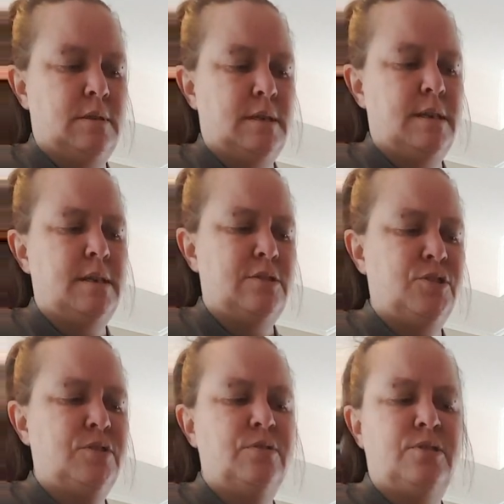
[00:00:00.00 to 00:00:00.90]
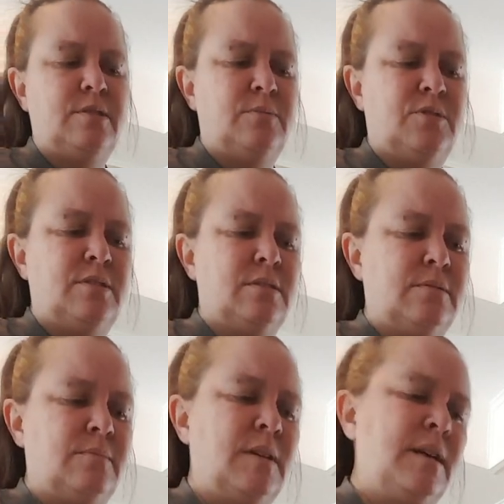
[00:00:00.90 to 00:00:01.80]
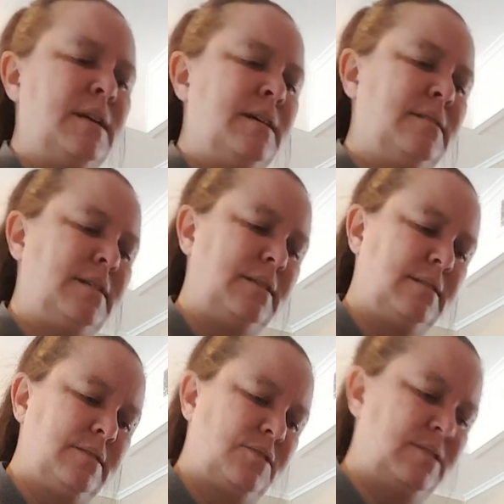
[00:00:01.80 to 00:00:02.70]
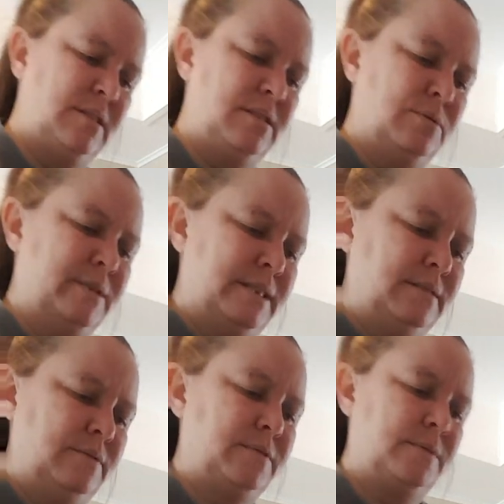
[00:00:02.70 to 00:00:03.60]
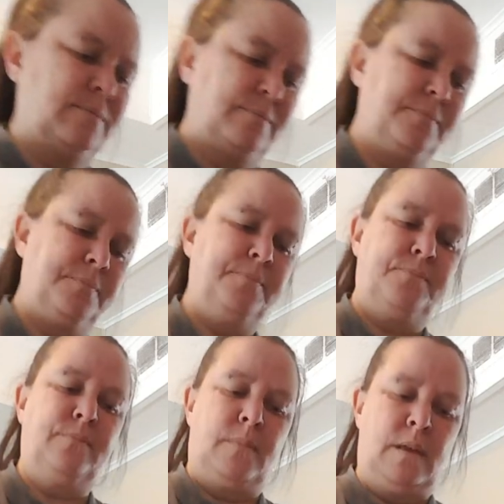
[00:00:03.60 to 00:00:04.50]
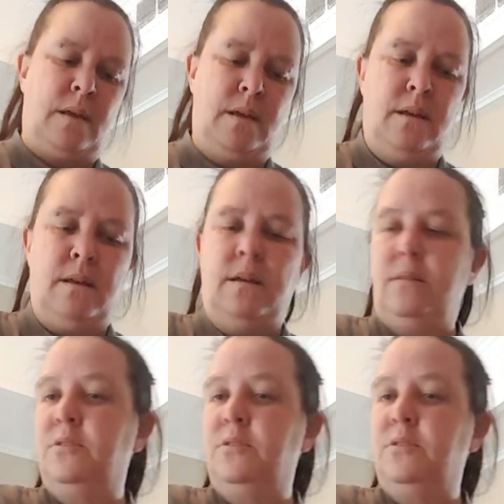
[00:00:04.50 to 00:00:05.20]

and sugar seems to take the acidity away from the